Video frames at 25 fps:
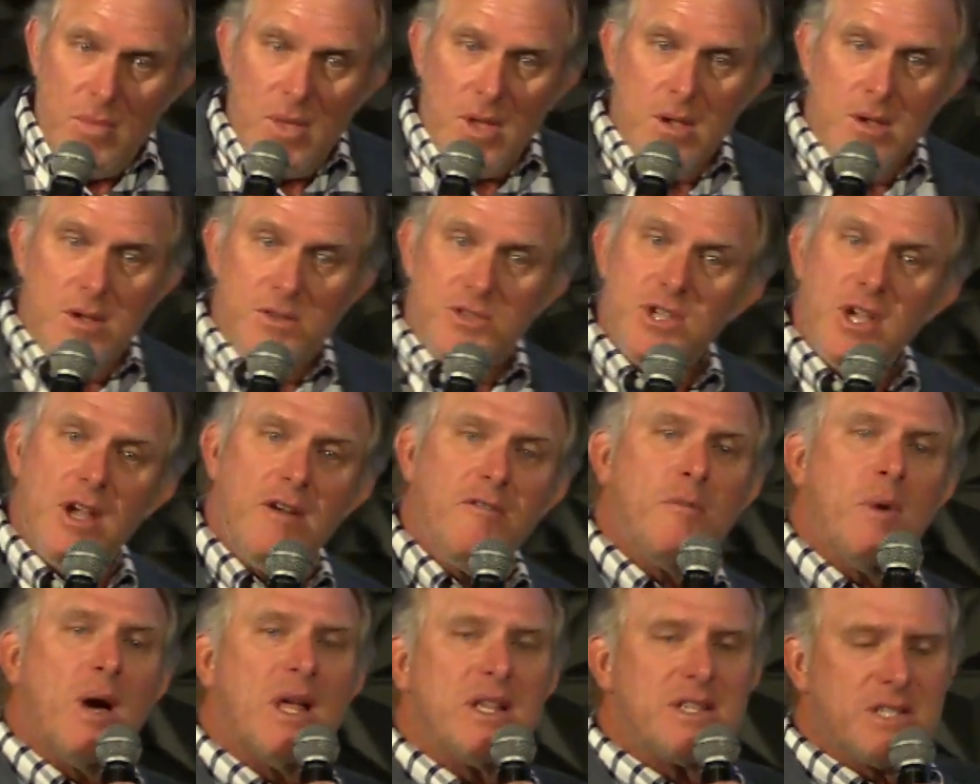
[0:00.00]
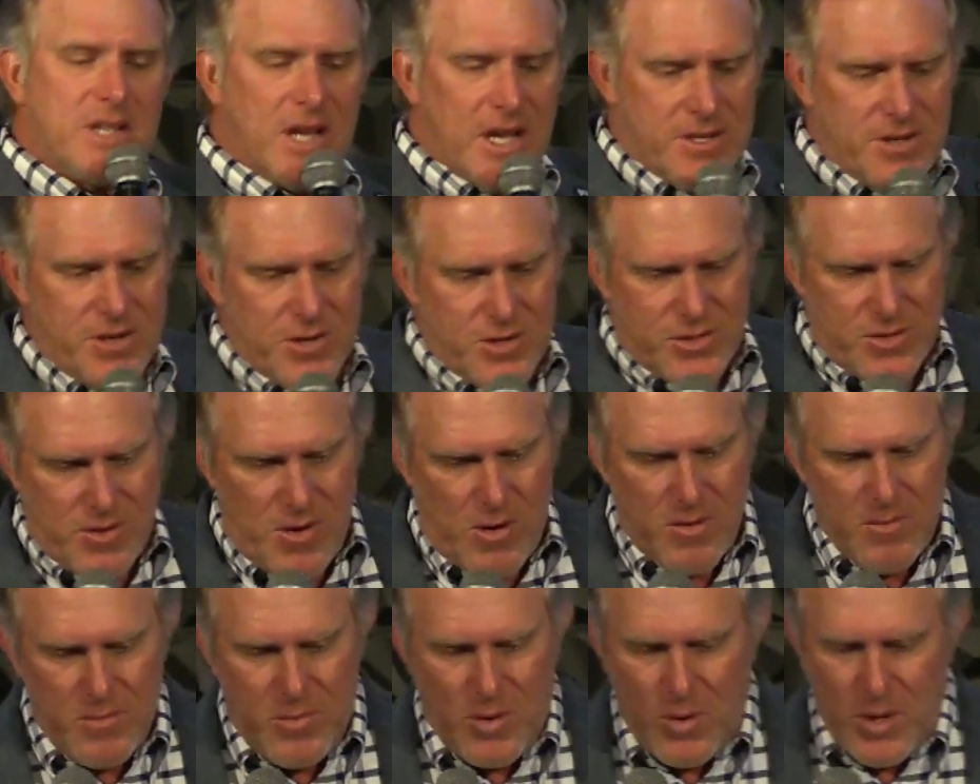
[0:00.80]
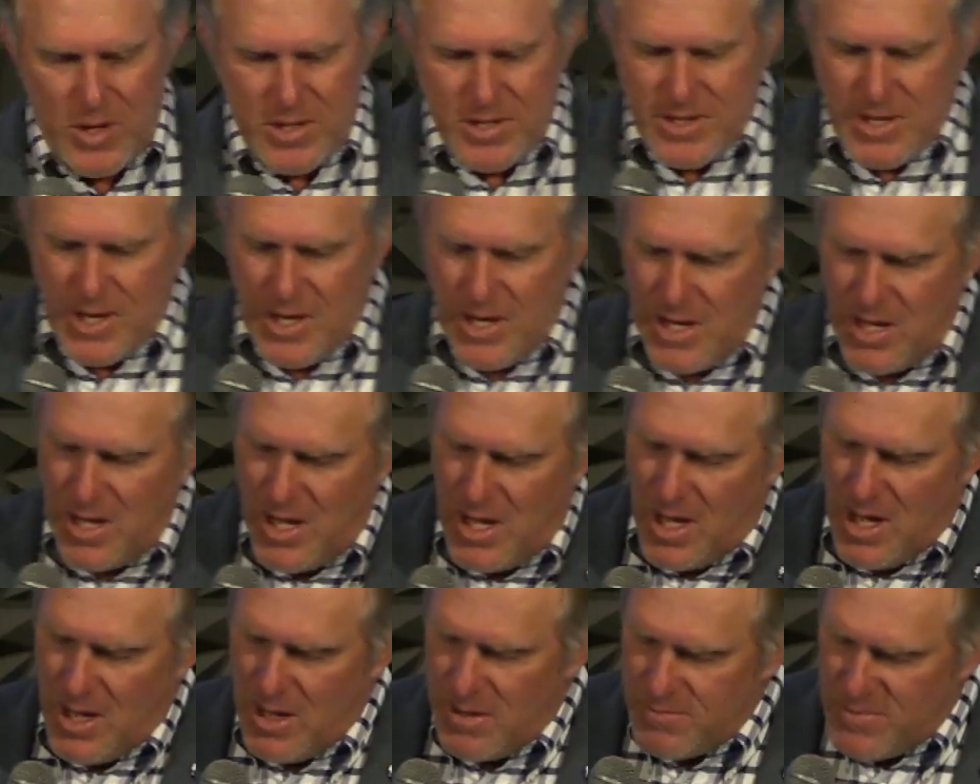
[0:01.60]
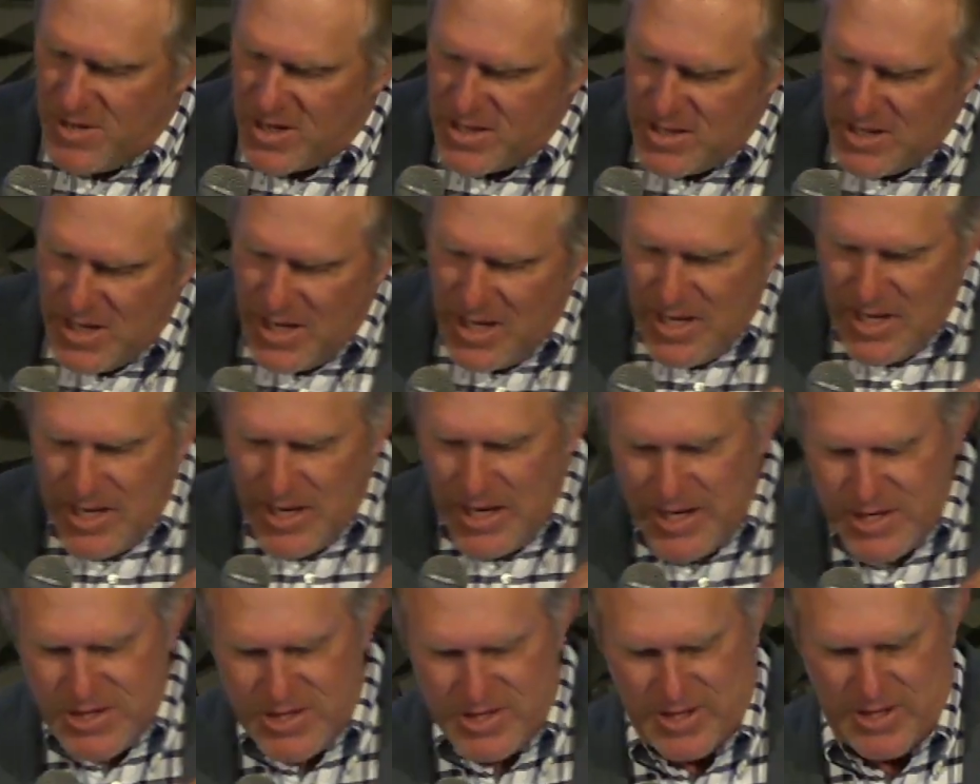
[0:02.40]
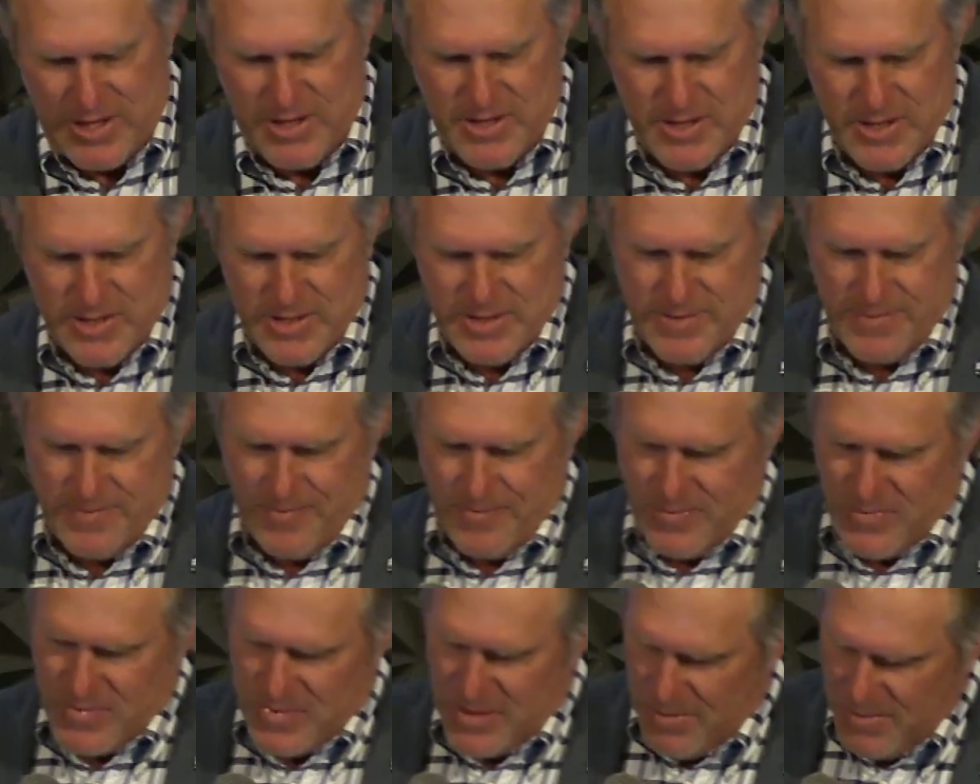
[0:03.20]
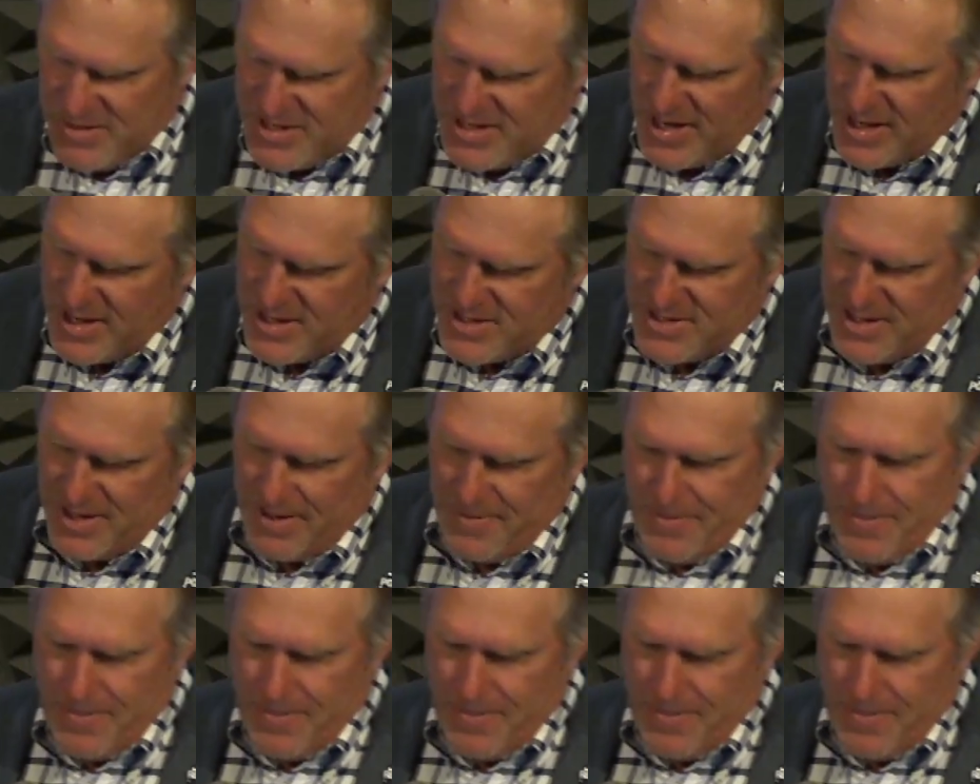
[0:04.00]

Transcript: You see, everybody's got their strong points. But listen, let me tell you something.